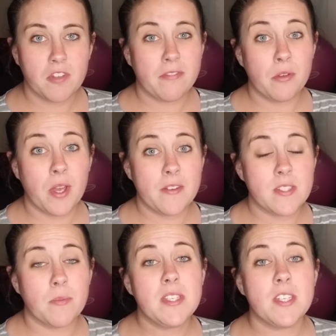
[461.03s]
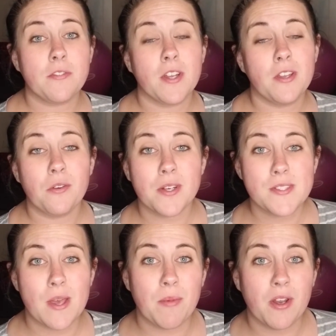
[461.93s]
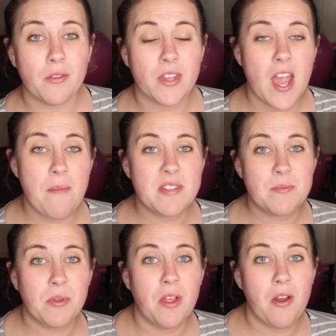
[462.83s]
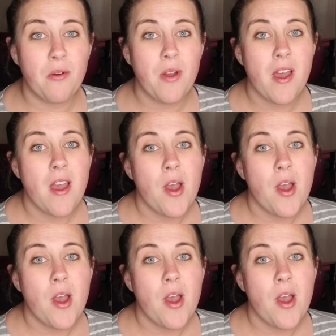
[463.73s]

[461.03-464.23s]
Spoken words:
If you have something different in yours, let me know in the comments below.